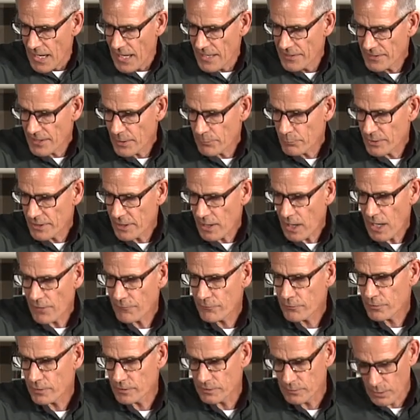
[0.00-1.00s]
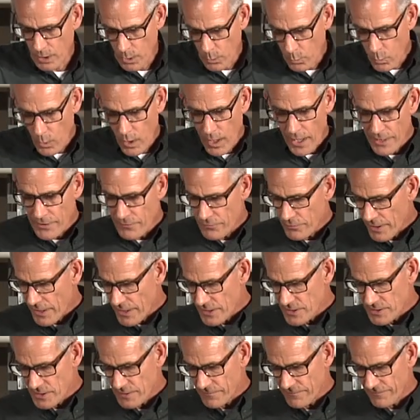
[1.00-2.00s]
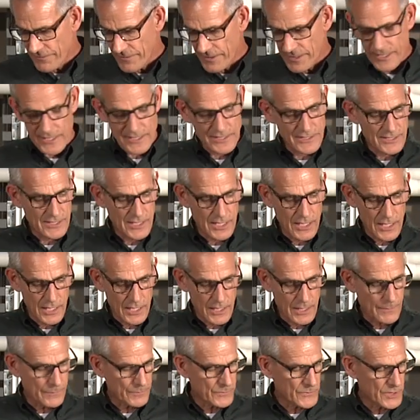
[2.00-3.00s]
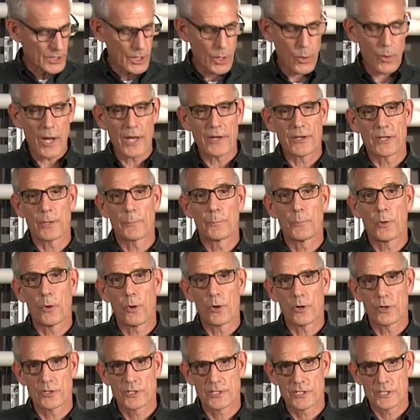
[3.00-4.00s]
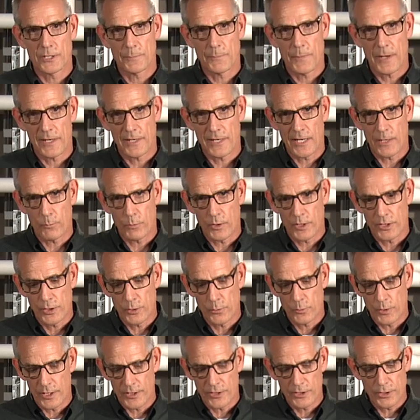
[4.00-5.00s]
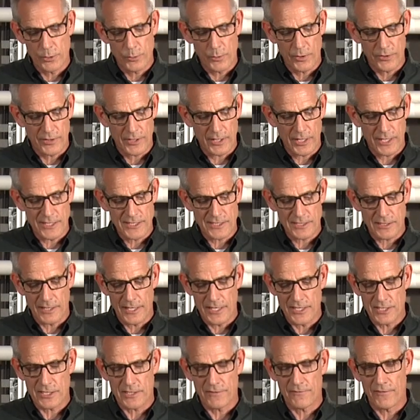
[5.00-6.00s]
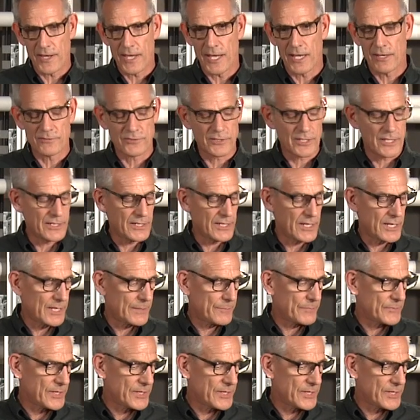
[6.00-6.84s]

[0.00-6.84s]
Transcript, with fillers: And then we offer a, a wide range of fittings um, to go onto the ports, depending on what you want to do with it, isolation valves and uh,